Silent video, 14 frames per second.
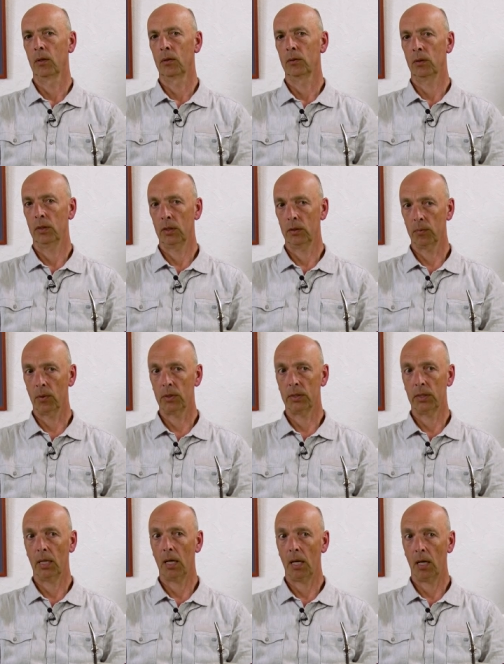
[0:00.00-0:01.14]
So this was
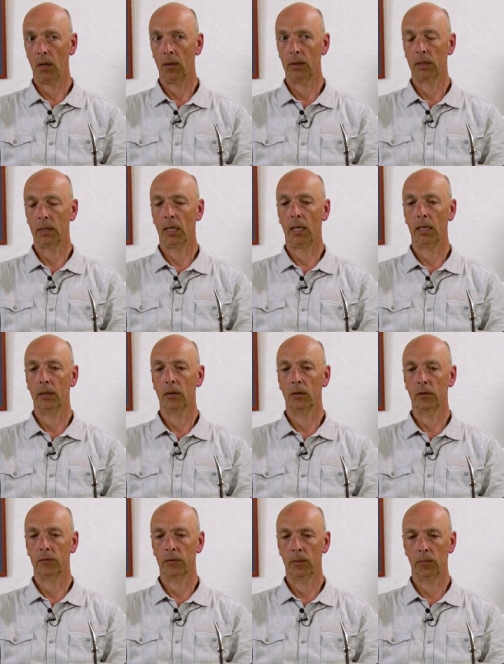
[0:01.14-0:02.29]
the outline
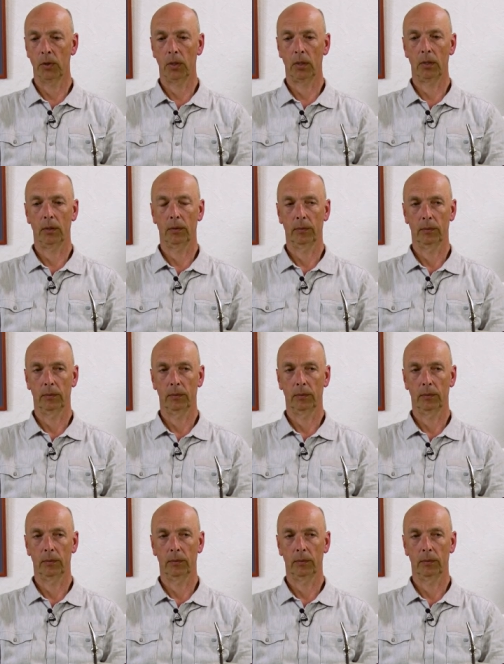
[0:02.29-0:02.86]
of the book.